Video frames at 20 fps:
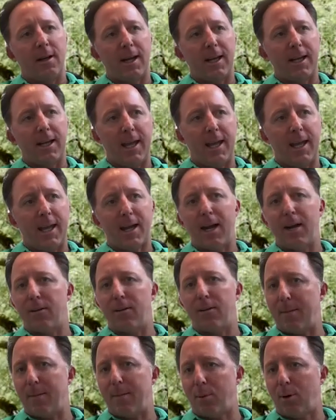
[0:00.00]
I can't
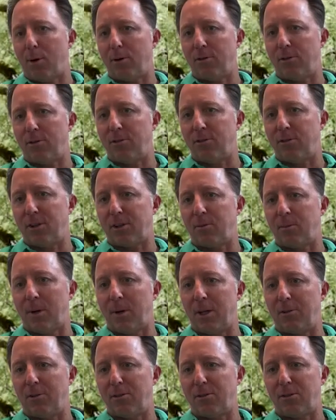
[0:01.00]
hire that person 6
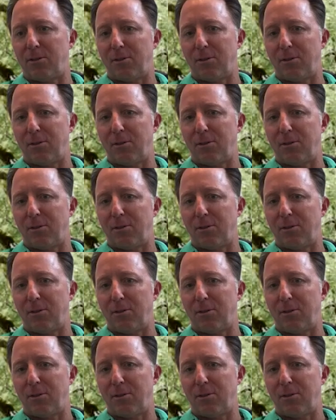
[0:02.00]
months